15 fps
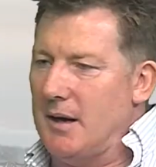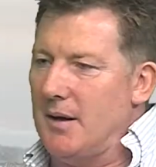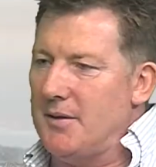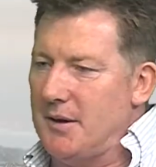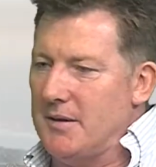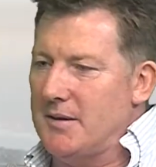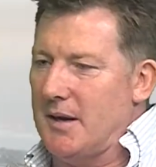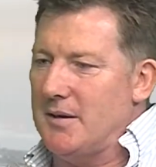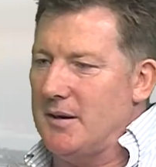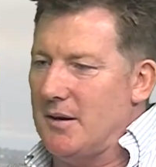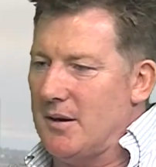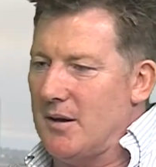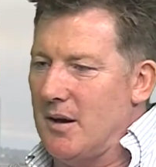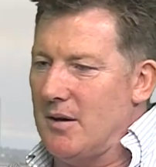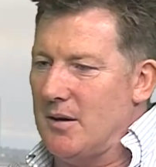I think Dean and
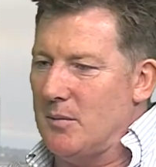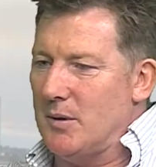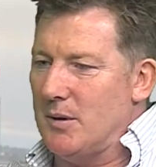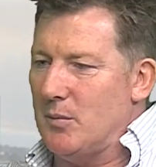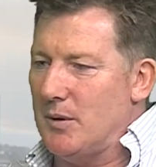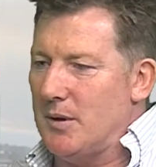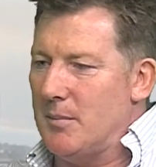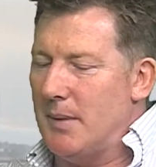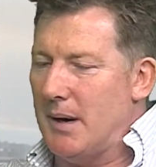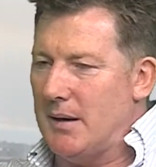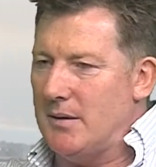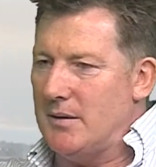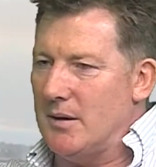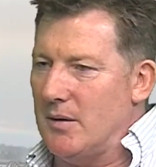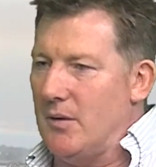Agana were the
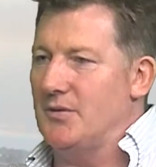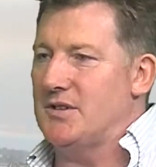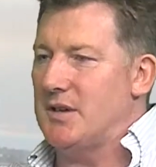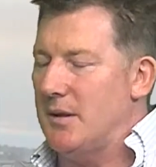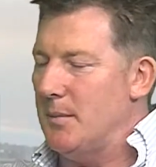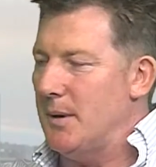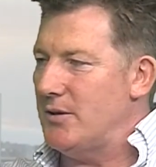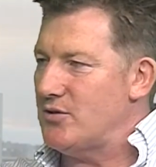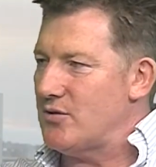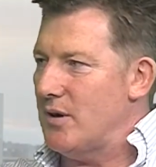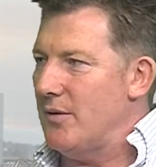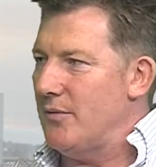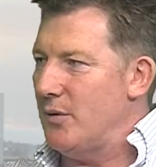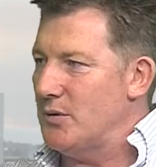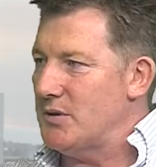main, obviously the main
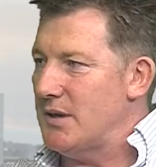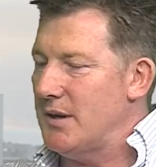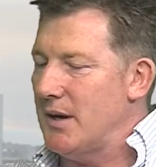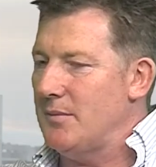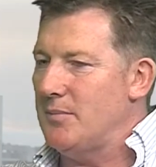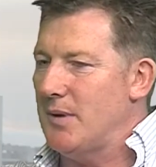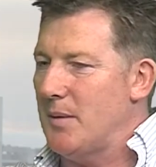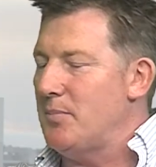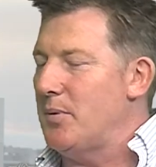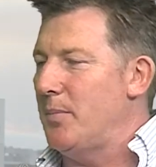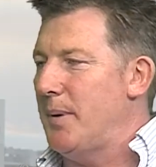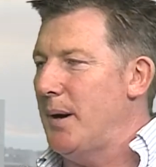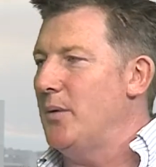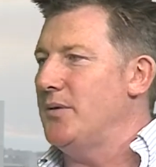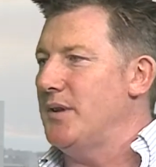strike force, and they
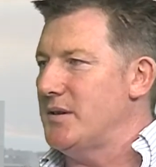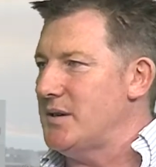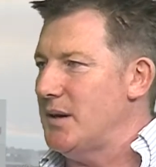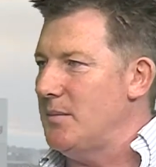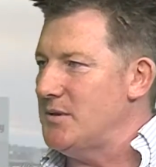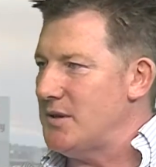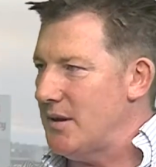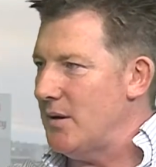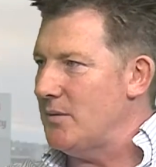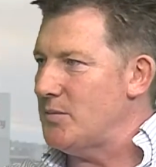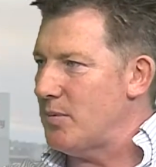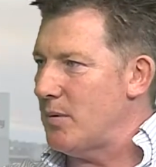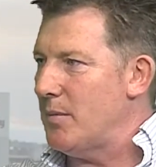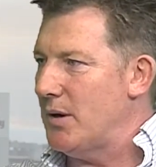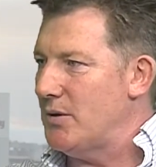propelled the team to those
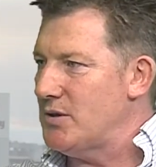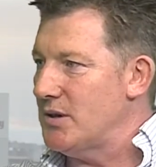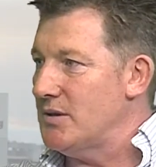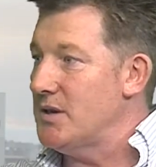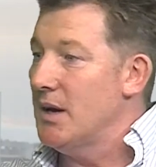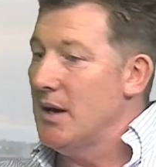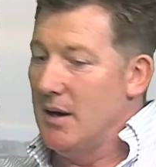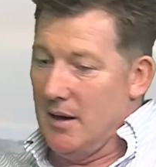promotions.